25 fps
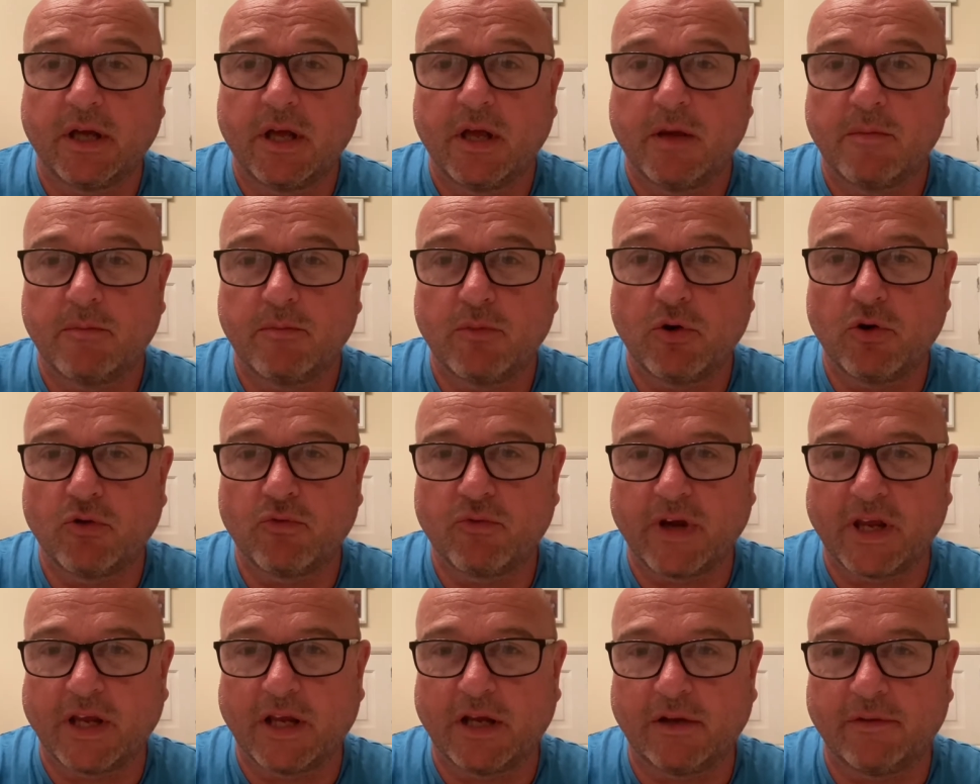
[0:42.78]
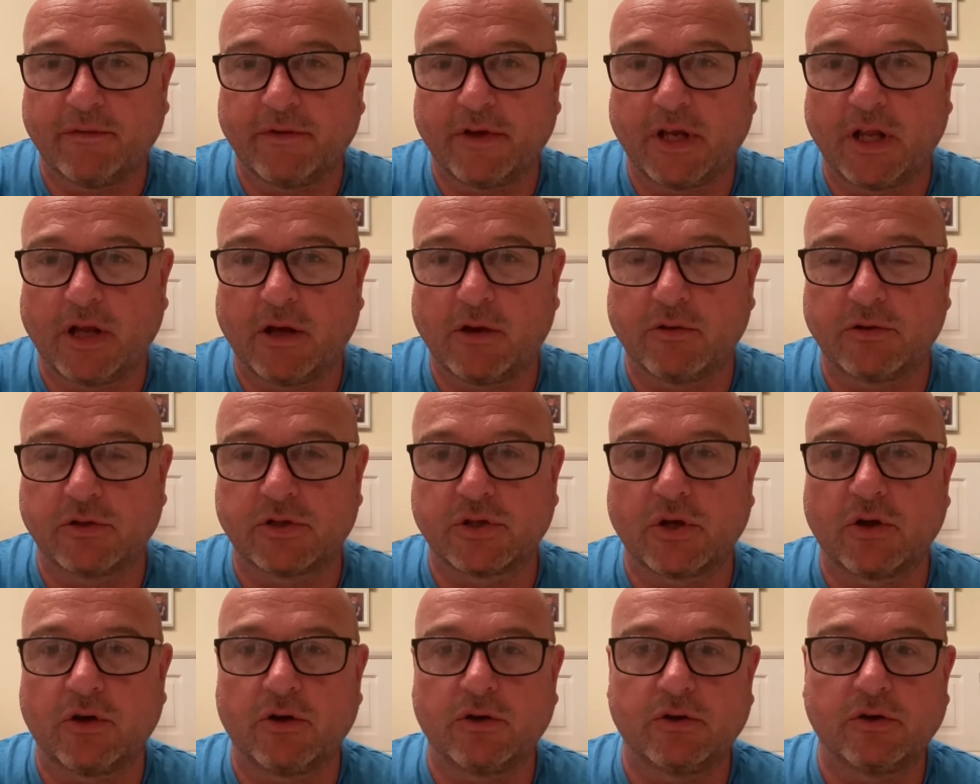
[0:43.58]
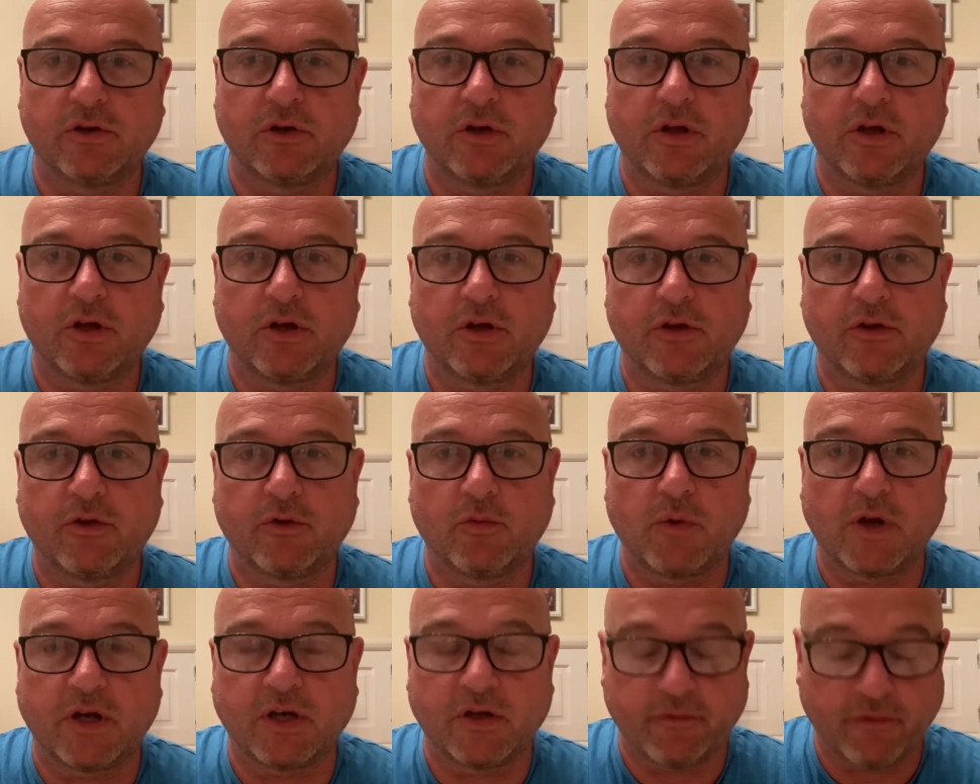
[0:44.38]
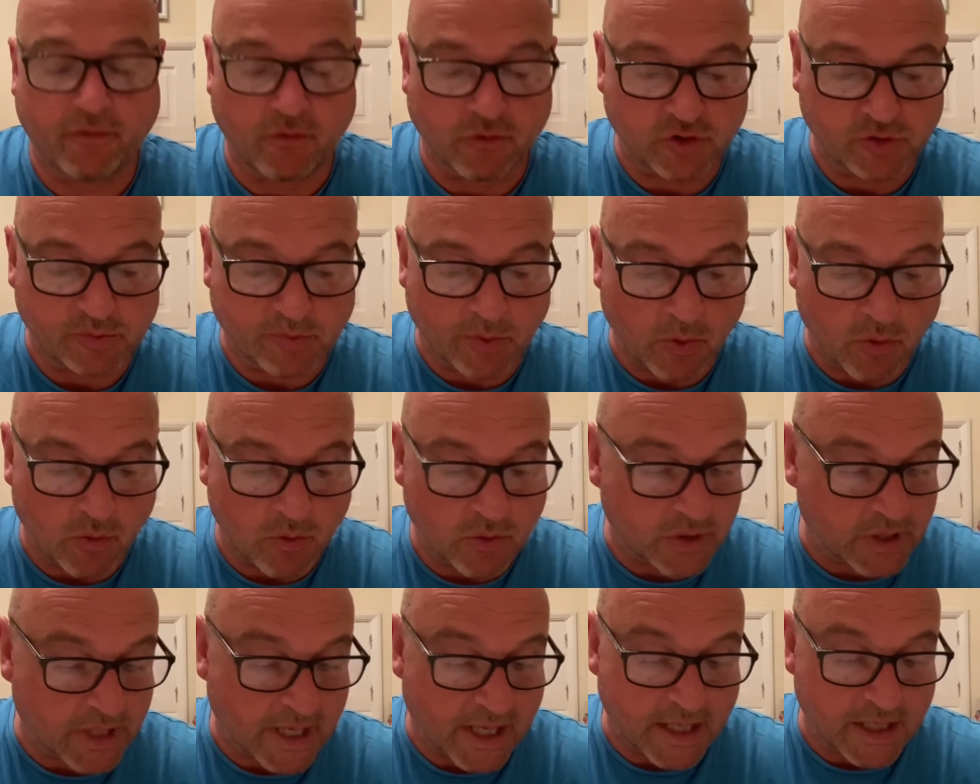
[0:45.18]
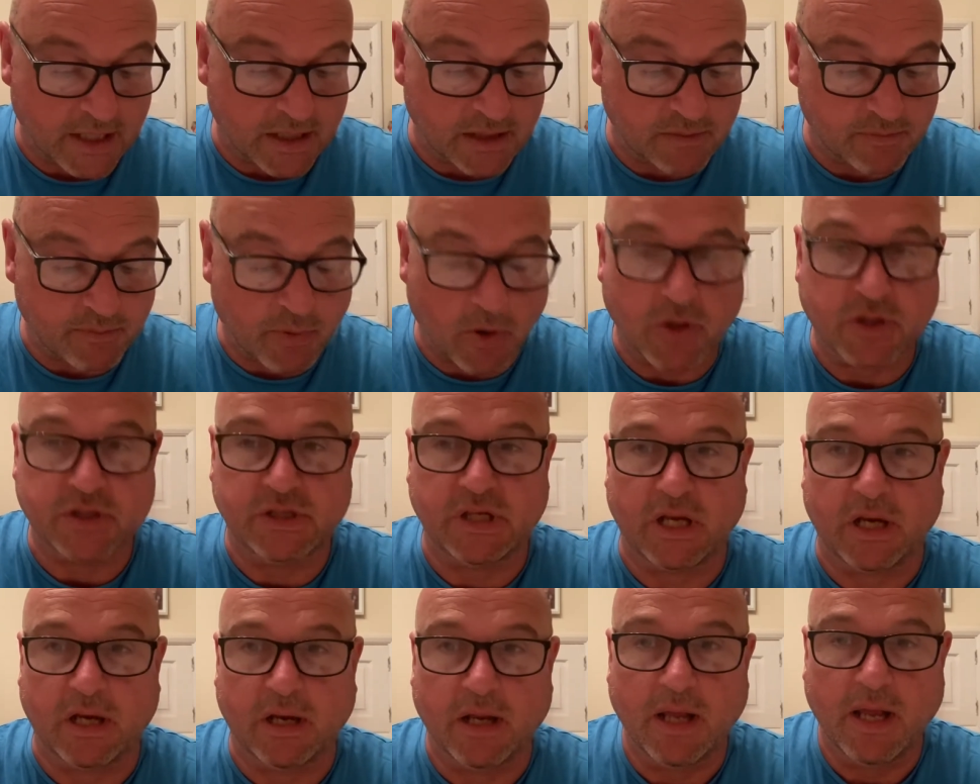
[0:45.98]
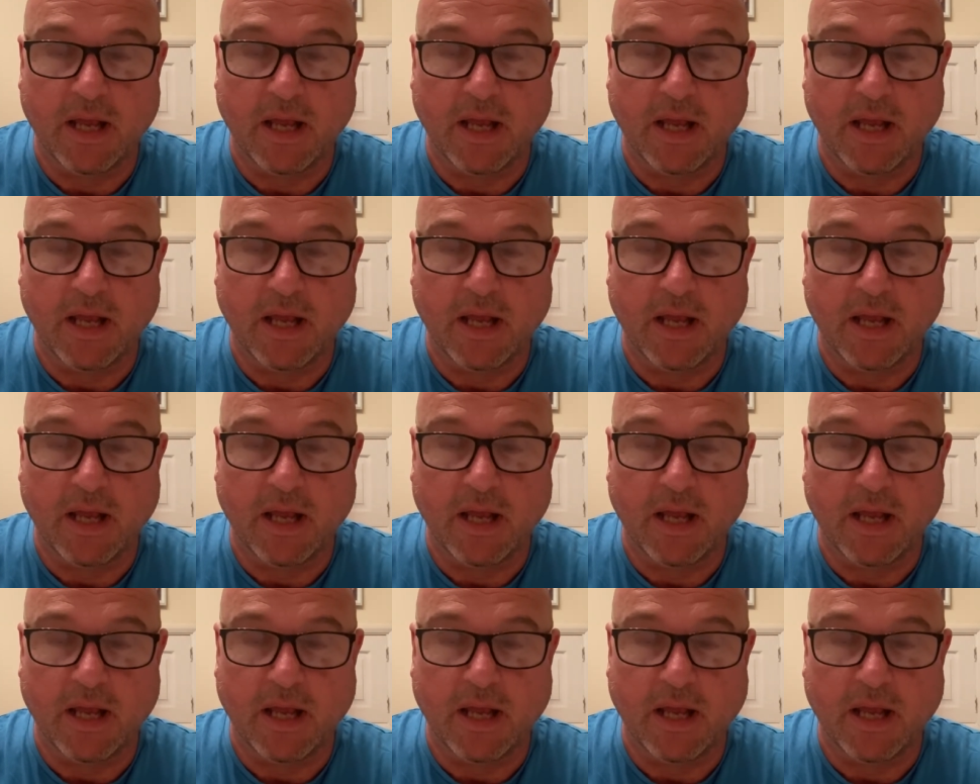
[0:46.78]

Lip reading: more regular videos on the wonderful sport that is boxing.